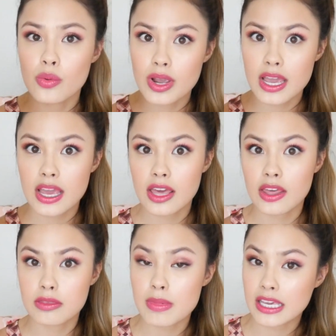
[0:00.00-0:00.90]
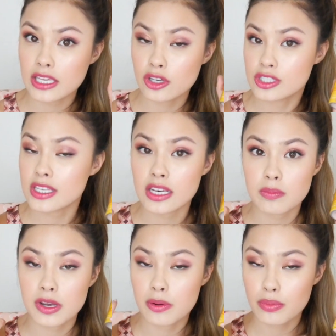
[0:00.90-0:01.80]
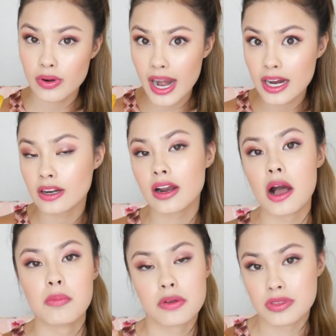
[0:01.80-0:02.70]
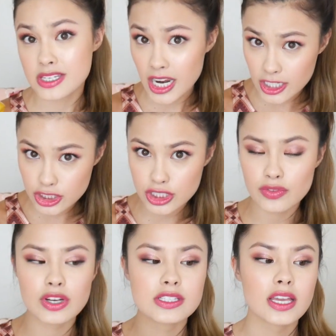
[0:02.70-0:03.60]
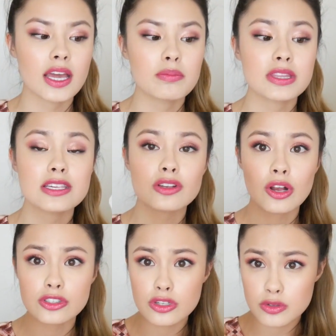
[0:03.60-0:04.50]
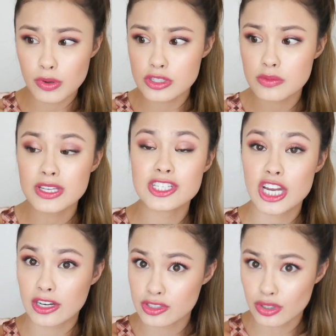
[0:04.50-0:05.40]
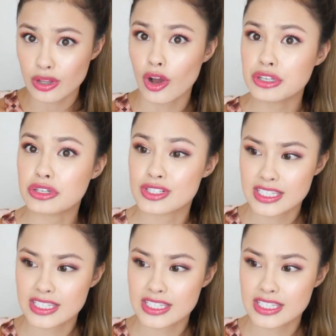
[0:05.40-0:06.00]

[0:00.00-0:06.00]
with making your skin appear brighter, helping with the texture of your skin, but these are also supposed to be gentle on your